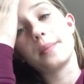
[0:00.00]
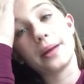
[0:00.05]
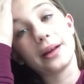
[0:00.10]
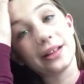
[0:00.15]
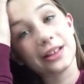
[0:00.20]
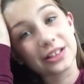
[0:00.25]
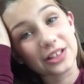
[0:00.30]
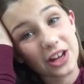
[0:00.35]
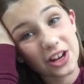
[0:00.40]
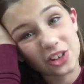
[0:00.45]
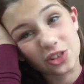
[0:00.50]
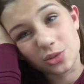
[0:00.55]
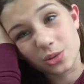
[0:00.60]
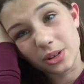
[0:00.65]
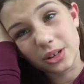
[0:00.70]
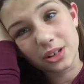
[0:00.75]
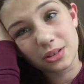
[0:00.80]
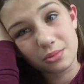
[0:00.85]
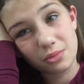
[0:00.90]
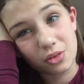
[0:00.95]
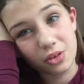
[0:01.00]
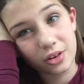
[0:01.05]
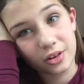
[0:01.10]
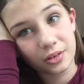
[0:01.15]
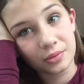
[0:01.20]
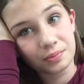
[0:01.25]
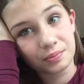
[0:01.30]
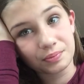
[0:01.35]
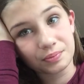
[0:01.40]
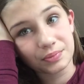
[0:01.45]
barely talk to her
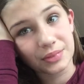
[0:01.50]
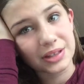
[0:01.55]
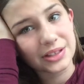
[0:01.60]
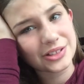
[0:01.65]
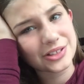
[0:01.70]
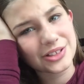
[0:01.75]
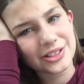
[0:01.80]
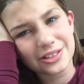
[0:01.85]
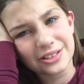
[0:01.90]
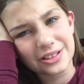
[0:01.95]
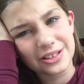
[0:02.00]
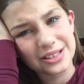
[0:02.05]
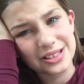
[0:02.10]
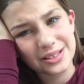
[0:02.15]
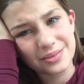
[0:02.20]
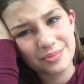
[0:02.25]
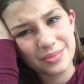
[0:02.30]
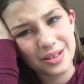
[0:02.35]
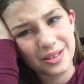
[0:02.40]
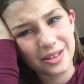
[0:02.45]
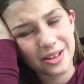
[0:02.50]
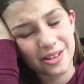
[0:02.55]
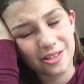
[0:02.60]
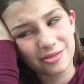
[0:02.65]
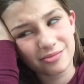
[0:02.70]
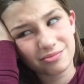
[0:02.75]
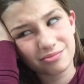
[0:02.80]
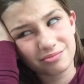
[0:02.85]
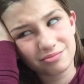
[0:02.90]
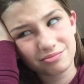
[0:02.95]
anymore. Like she looks at me like
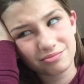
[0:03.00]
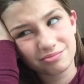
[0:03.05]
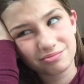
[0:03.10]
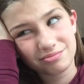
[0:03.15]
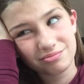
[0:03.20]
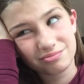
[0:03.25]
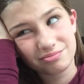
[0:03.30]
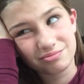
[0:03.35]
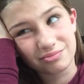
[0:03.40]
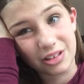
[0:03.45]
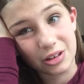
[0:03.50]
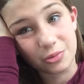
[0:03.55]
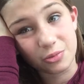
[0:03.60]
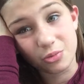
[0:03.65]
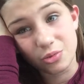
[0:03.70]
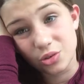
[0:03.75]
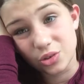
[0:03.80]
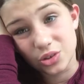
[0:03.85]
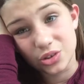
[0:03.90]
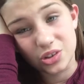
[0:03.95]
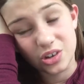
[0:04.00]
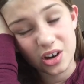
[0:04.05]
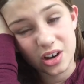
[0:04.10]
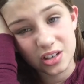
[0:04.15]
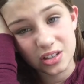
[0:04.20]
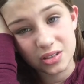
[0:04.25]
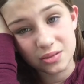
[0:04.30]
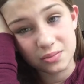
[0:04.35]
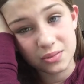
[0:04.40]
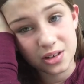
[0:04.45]
like rolls her
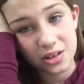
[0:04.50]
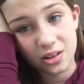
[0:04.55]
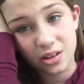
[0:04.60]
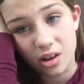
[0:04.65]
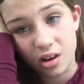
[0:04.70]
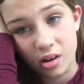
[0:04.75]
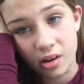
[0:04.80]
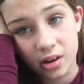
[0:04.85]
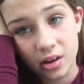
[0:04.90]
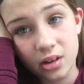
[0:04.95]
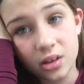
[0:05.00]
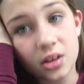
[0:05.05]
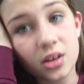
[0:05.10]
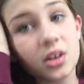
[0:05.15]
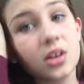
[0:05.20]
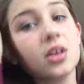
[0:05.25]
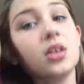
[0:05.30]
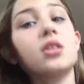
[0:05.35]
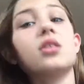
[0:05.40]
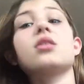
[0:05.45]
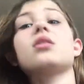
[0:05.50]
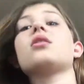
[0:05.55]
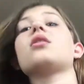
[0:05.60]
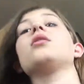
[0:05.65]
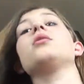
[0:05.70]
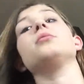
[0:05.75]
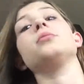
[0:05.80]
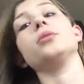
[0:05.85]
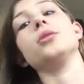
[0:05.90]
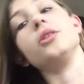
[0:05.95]
eyes at me a lot.
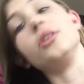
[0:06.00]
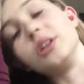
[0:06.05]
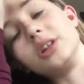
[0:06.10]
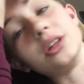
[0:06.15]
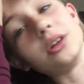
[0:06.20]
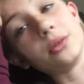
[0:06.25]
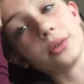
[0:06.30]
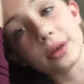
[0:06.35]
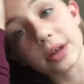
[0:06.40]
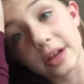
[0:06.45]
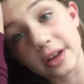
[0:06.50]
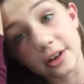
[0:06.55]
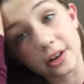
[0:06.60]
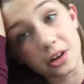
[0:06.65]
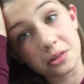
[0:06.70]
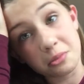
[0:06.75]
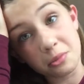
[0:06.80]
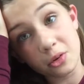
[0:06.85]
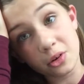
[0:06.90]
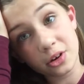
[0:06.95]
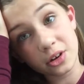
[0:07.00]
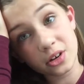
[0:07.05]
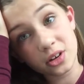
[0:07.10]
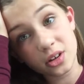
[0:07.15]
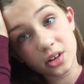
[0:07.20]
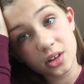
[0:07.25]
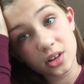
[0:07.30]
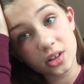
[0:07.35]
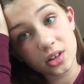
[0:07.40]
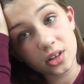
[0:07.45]
I really don't care anymore
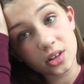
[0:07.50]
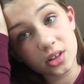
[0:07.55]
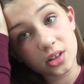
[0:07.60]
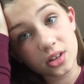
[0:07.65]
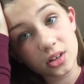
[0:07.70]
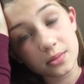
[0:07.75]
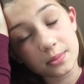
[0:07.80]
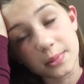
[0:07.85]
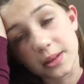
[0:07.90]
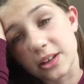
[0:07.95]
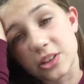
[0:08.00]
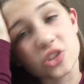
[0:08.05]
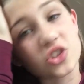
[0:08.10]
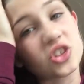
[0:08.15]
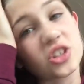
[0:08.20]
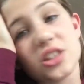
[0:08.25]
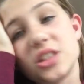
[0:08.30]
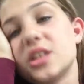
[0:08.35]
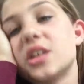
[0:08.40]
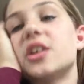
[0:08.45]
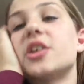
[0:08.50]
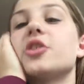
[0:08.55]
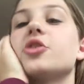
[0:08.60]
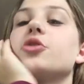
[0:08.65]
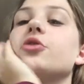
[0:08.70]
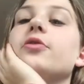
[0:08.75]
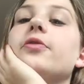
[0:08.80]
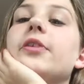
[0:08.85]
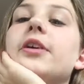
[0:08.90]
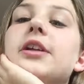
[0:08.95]
because she's not a
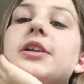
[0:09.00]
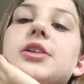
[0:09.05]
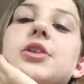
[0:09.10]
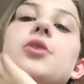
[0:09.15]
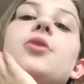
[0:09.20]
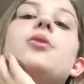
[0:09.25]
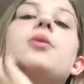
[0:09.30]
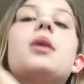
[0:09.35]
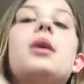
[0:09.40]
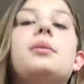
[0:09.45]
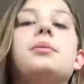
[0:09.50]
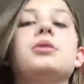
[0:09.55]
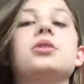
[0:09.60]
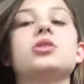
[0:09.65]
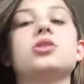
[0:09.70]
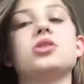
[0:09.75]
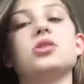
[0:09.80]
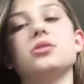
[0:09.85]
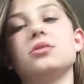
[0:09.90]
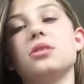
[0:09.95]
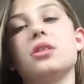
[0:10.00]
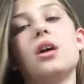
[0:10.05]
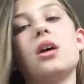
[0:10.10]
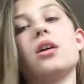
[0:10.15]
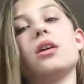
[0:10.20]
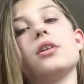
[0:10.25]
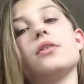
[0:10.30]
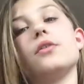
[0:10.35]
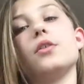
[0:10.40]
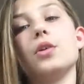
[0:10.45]
true friend, so I'm
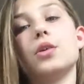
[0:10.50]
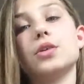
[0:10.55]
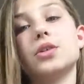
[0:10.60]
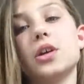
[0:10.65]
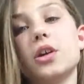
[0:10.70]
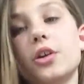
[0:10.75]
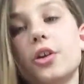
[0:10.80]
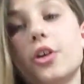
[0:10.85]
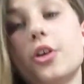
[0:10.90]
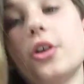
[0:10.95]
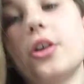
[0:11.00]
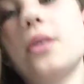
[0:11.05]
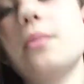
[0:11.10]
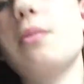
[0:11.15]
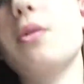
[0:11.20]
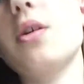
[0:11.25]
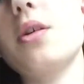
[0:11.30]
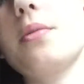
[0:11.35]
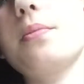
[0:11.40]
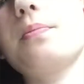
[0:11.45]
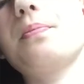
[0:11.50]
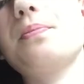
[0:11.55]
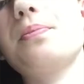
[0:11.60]
not gonna focus on her anymore.